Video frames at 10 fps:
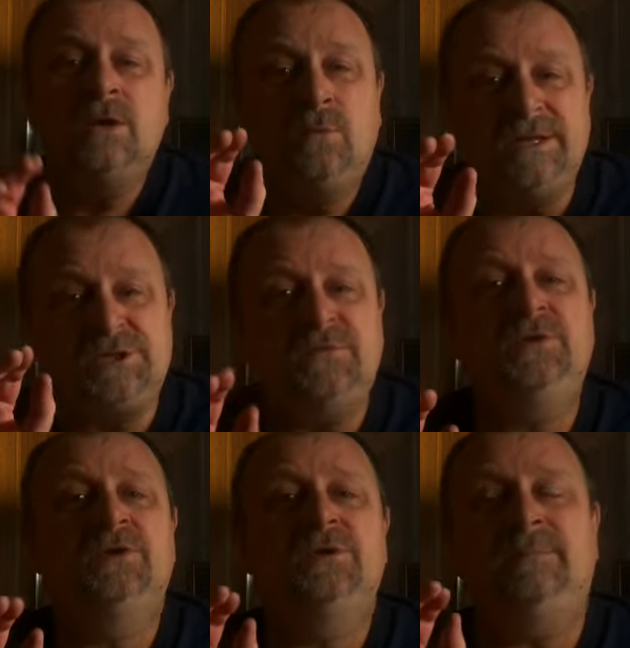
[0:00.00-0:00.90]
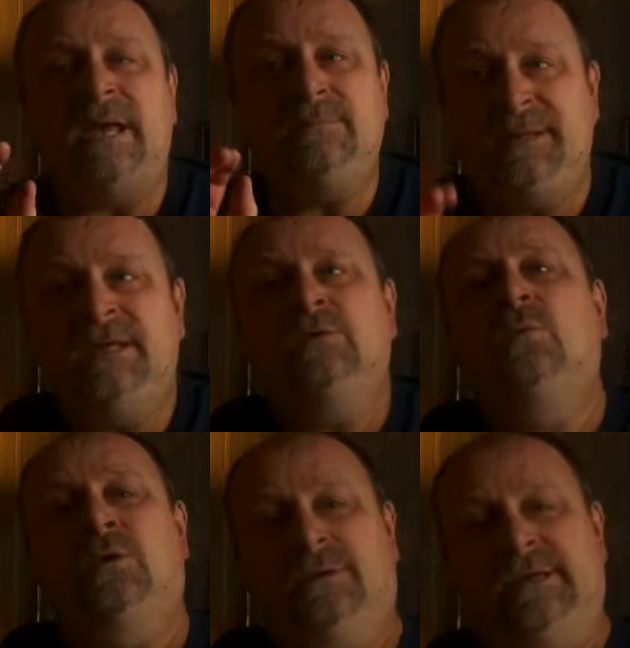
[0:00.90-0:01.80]
which of you by being
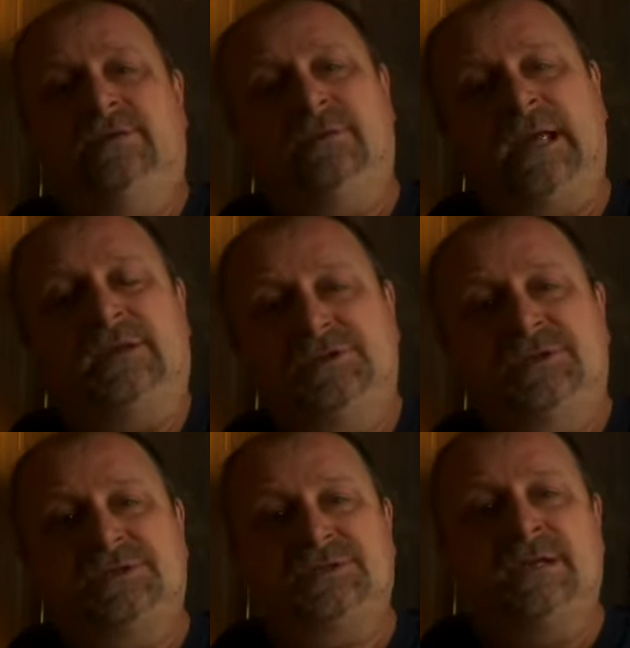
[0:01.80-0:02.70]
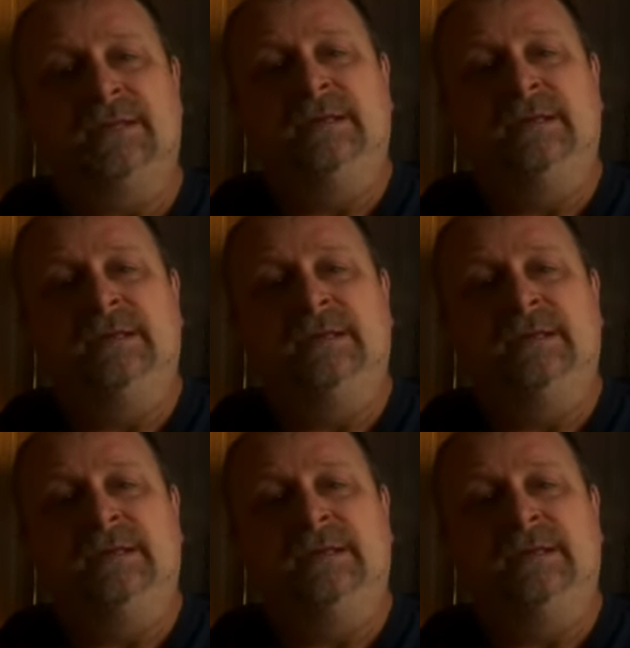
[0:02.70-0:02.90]
worried or anxious